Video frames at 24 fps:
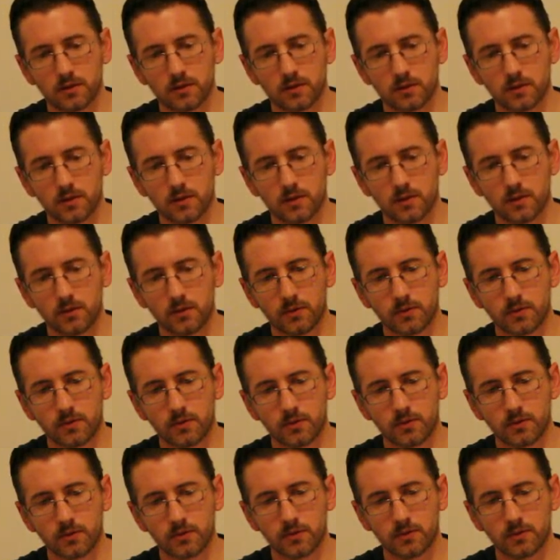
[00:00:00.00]
So
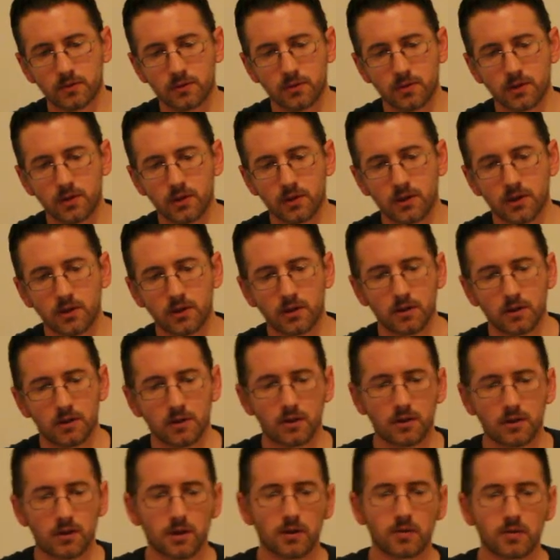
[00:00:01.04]

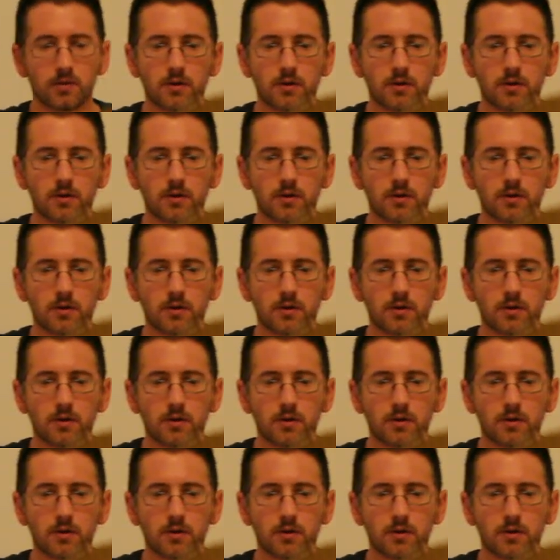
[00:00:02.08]
there